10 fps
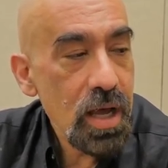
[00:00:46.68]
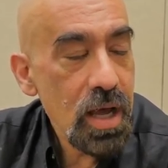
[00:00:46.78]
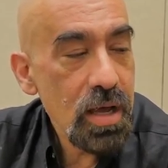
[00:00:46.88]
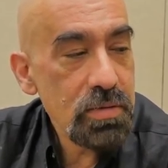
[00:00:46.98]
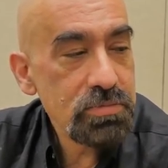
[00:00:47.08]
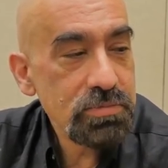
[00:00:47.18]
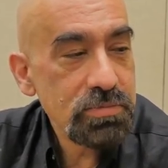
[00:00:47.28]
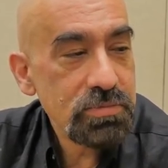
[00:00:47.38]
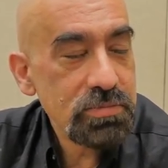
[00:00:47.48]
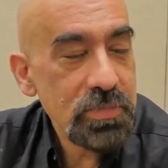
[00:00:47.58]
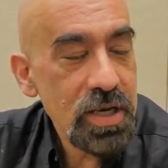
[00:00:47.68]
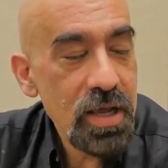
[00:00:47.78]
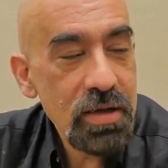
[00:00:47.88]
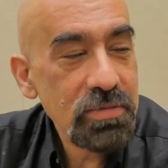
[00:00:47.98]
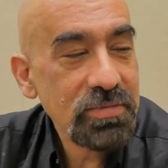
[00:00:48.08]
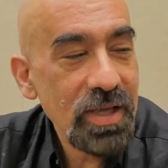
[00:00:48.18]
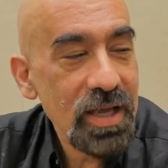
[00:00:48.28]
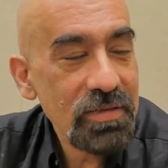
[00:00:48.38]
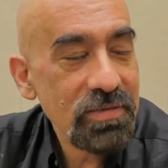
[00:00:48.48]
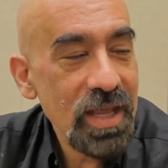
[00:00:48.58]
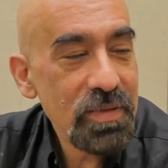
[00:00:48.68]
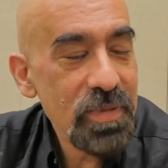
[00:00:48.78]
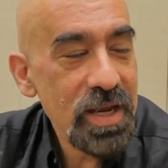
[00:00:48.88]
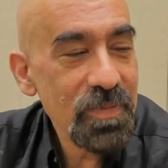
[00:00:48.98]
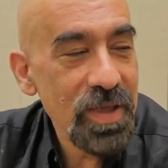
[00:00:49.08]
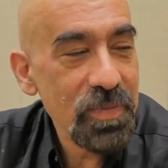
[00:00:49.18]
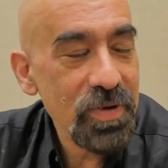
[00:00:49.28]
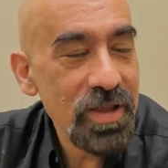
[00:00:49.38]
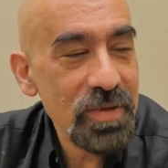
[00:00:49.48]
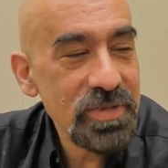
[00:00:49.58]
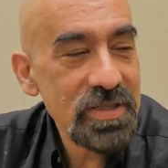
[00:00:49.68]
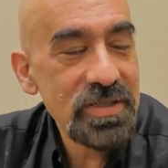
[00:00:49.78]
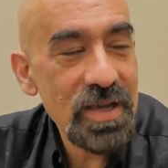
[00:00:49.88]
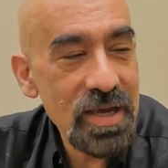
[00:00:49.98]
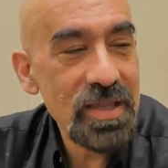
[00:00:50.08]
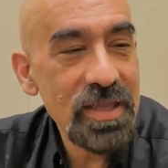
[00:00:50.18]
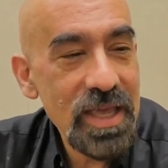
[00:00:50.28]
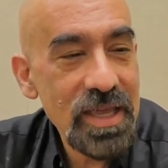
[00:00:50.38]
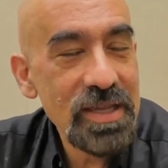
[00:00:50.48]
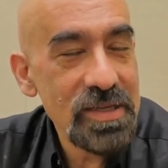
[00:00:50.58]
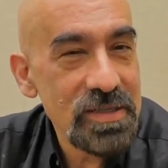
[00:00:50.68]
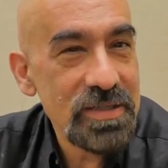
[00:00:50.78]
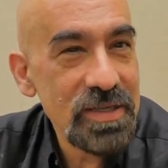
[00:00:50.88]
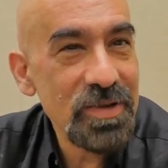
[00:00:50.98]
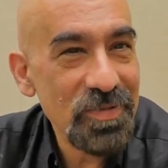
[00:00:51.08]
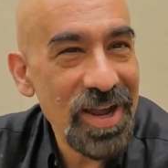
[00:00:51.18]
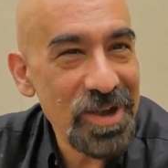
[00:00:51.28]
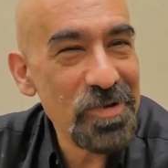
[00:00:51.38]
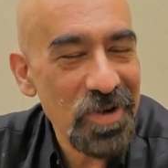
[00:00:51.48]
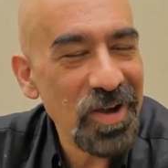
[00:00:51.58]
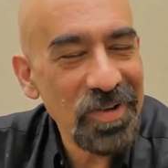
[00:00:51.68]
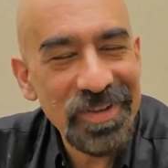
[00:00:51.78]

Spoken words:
Like many people, I'm stuck in the 80s, rock and roll.